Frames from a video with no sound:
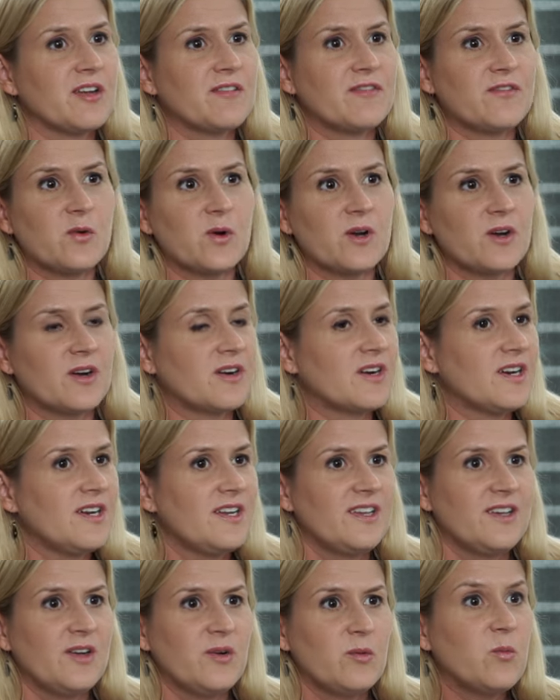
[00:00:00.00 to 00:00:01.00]
for
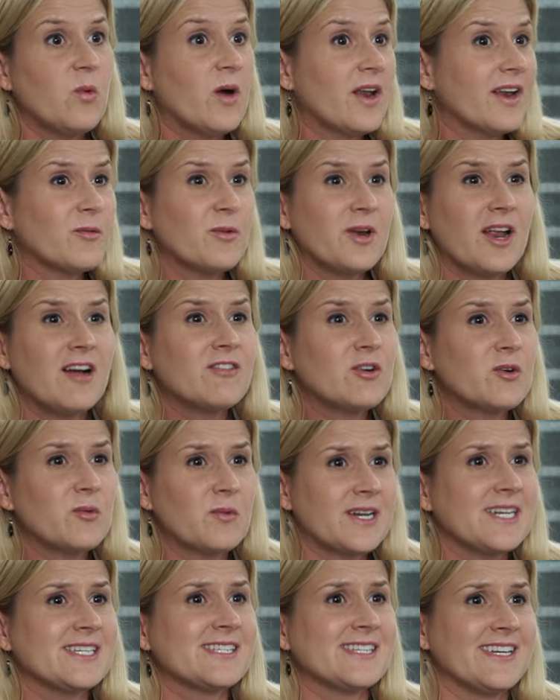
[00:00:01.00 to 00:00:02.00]
what, whatever
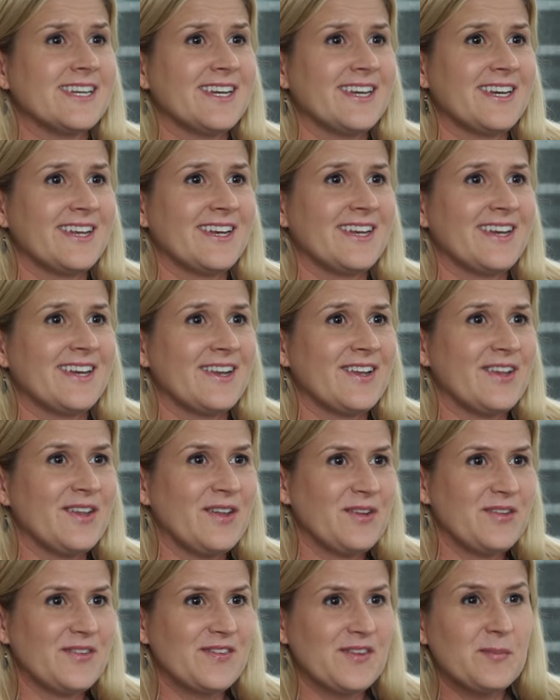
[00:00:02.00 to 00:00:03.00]
reason,
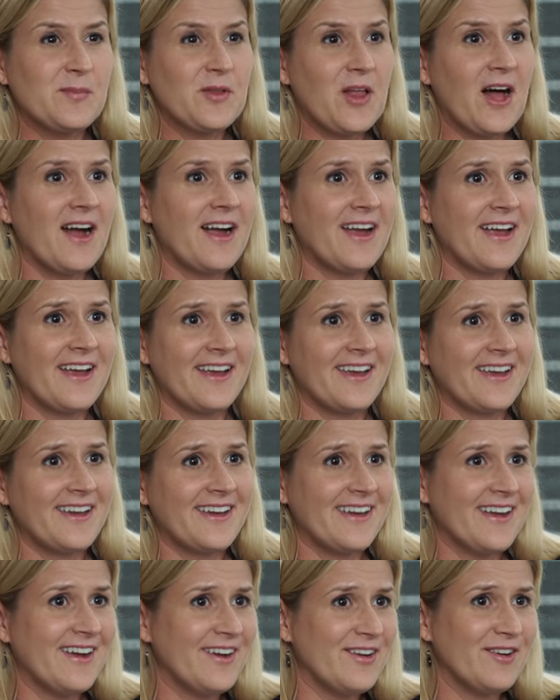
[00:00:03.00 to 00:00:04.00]
supply
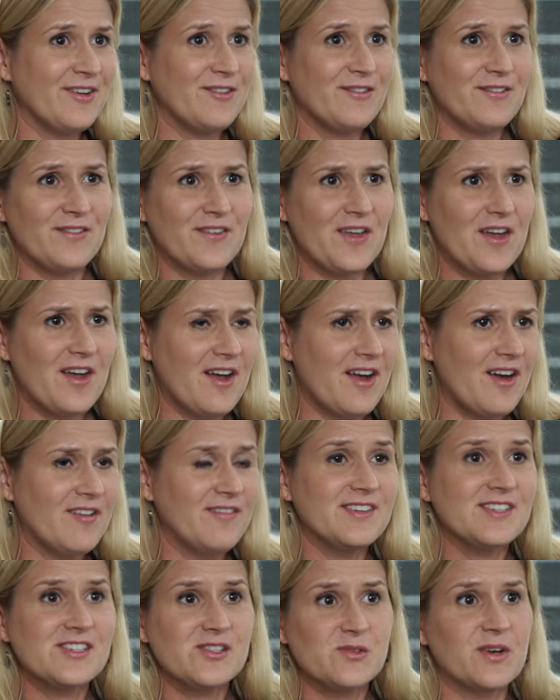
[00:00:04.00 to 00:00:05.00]
of, of
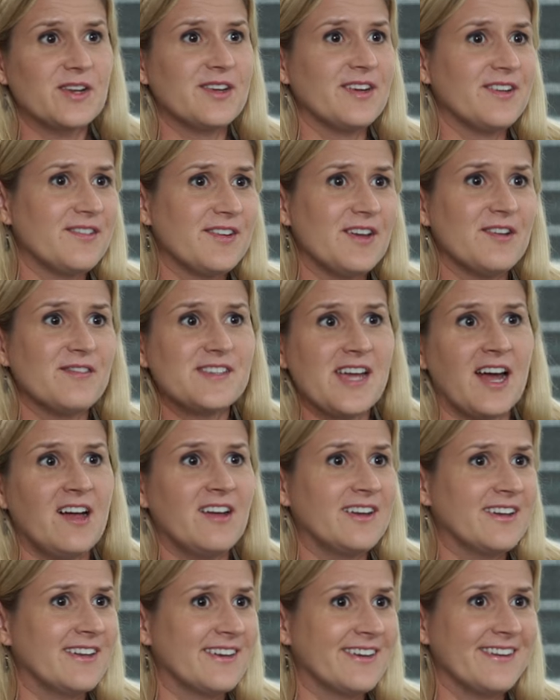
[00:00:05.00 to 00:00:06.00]
this sort of, of
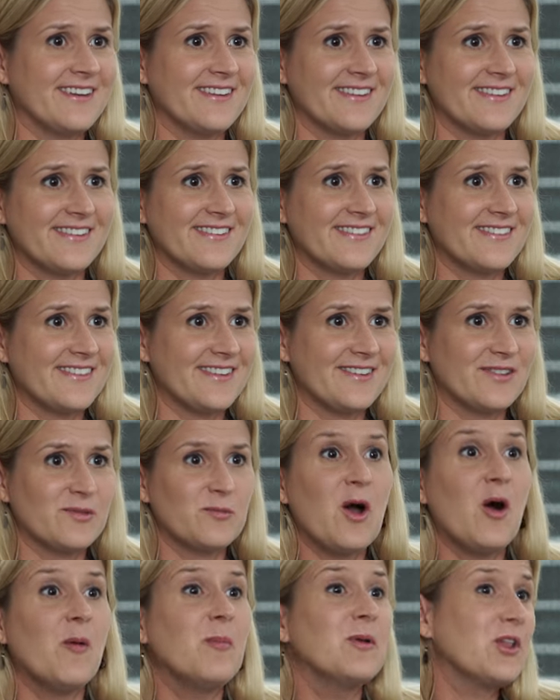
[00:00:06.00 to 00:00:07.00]
talent is is
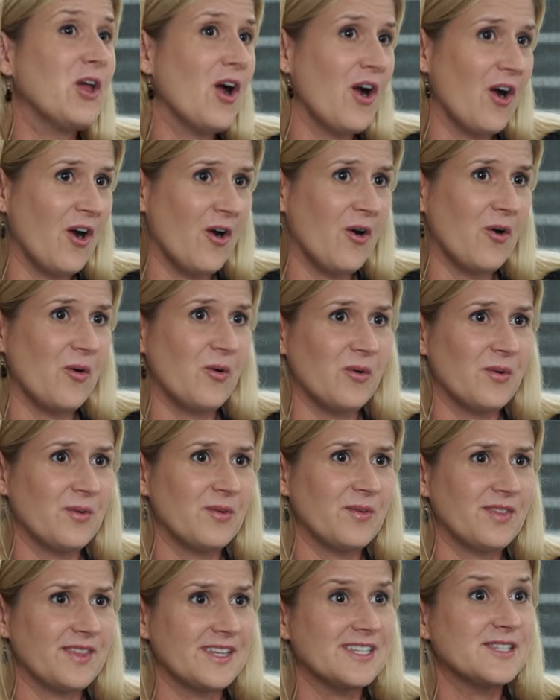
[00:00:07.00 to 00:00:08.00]
well below
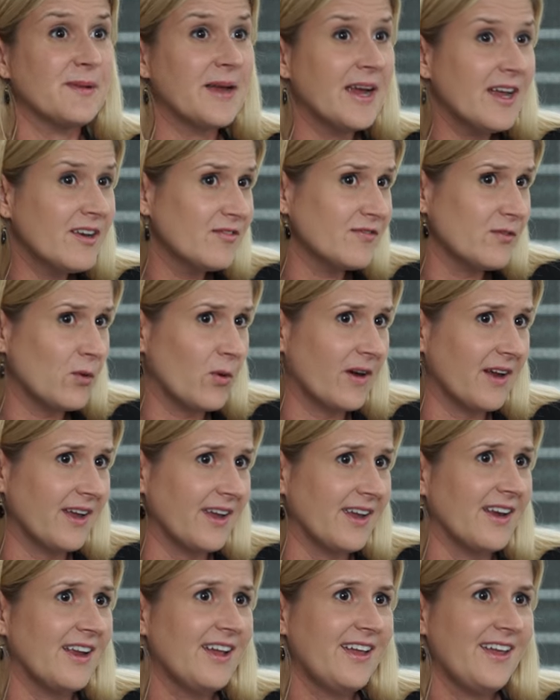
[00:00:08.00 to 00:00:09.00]
the demand for
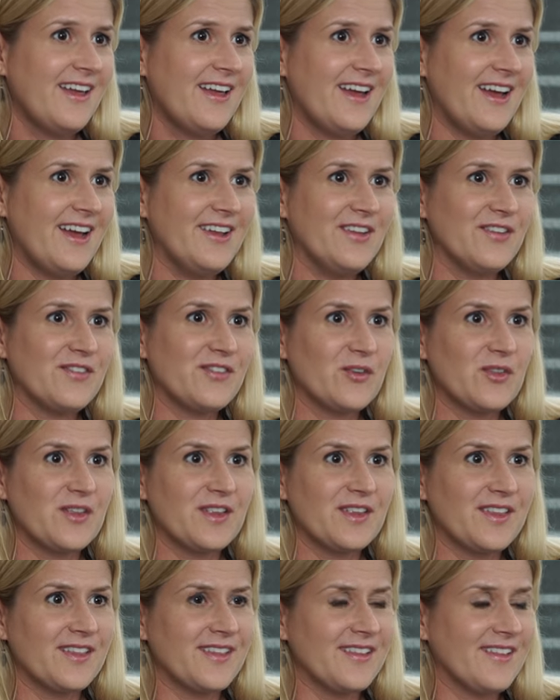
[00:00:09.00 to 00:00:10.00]
it, and so
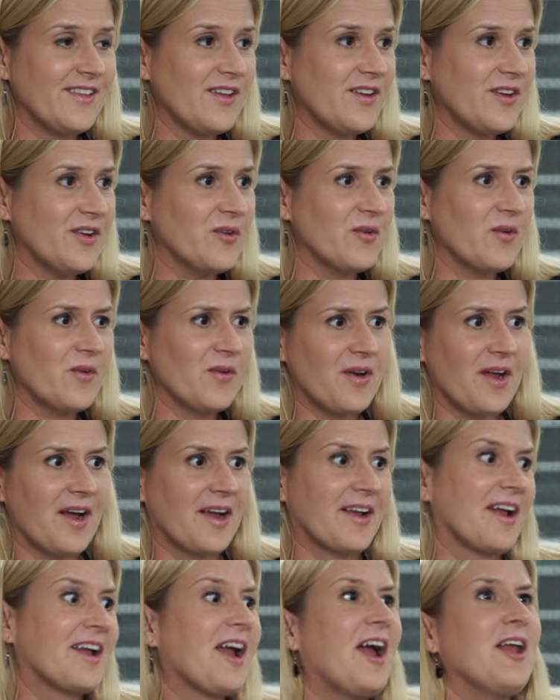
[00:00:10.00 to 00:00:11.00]
then, you know, I,
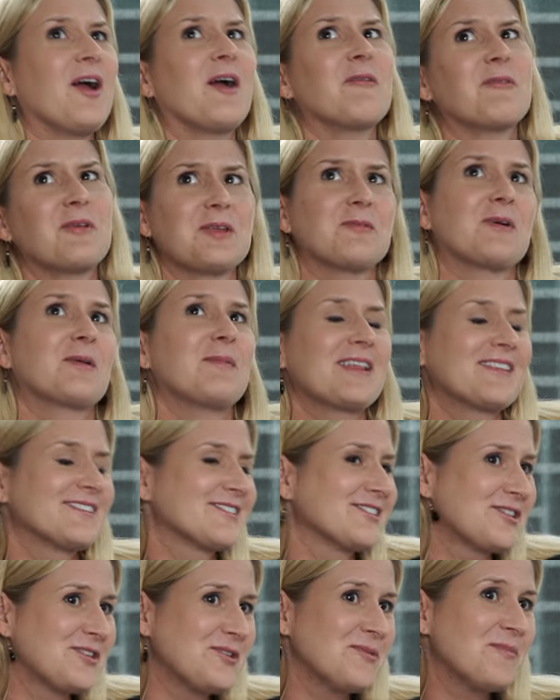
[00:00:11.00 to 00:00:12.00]
I kind of I really want to make this a
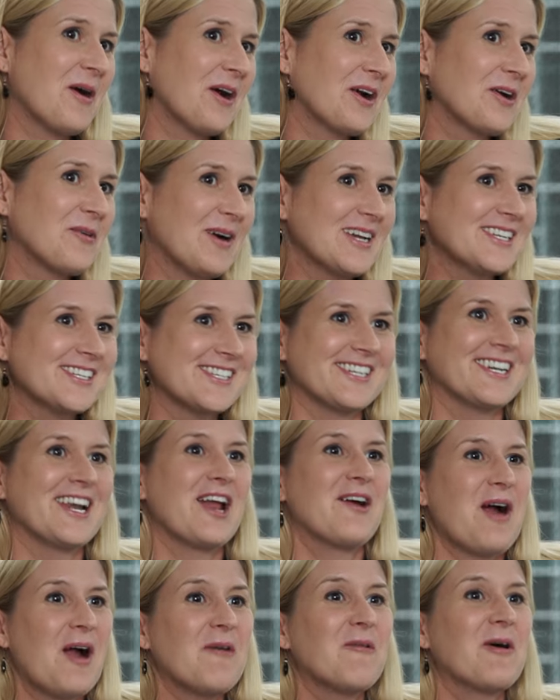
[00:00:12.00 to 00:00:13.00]
two-part question.
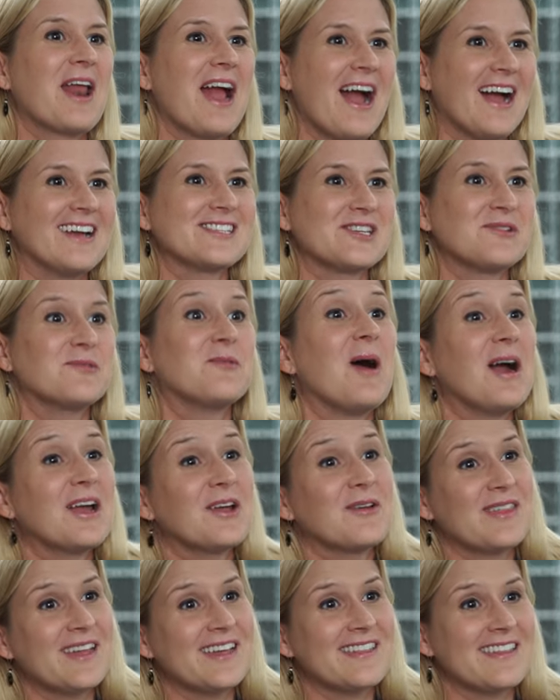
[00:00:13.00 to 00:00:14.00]
I, I want to ask you why you think